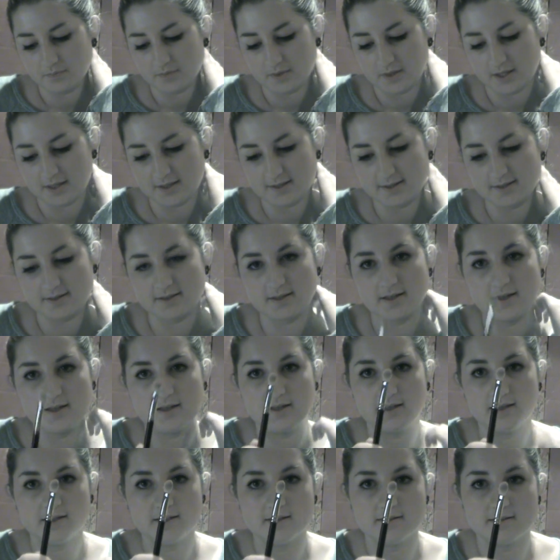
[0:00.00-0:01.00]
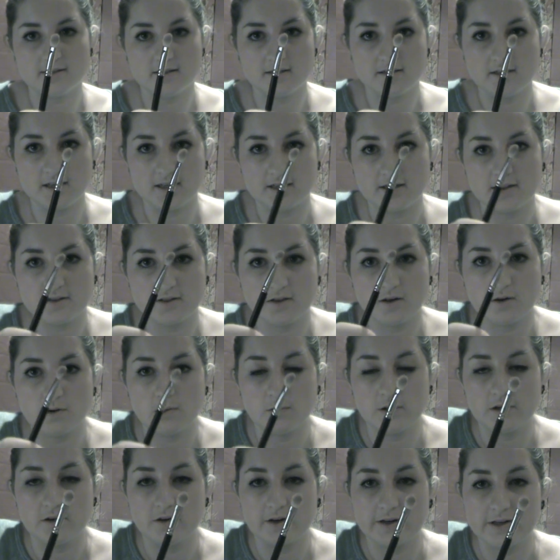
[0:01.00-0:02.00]
This is like the
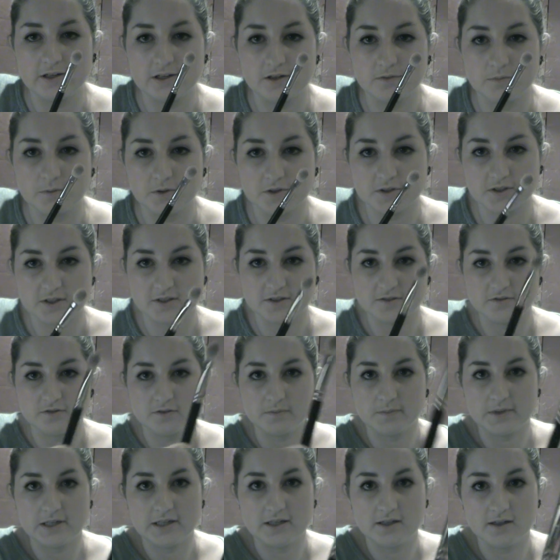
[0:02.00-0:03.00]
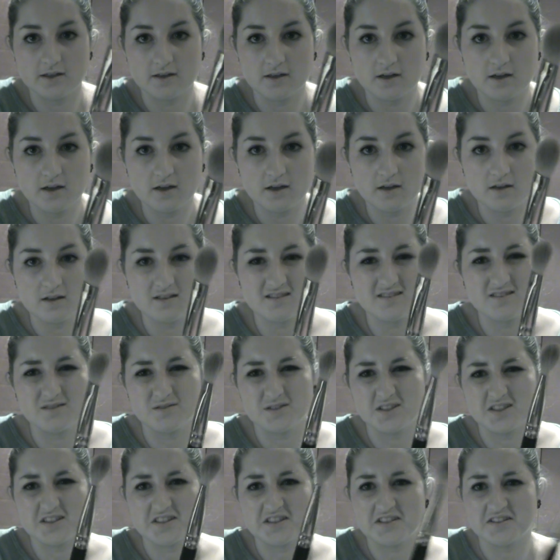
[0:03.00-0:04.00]
holy grail of brushes for me. It's so
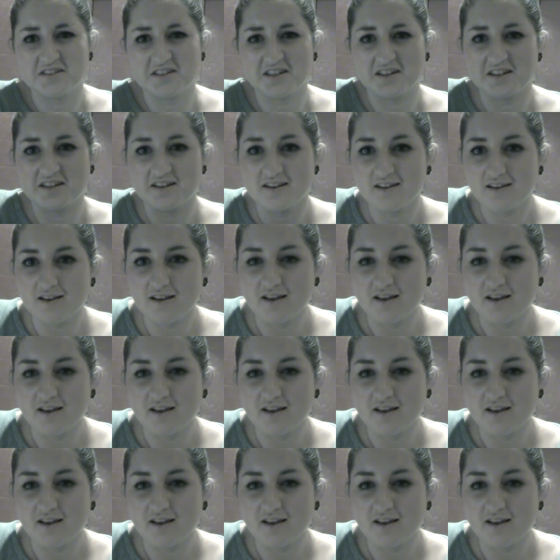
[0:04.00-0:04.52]
dirty, sorry.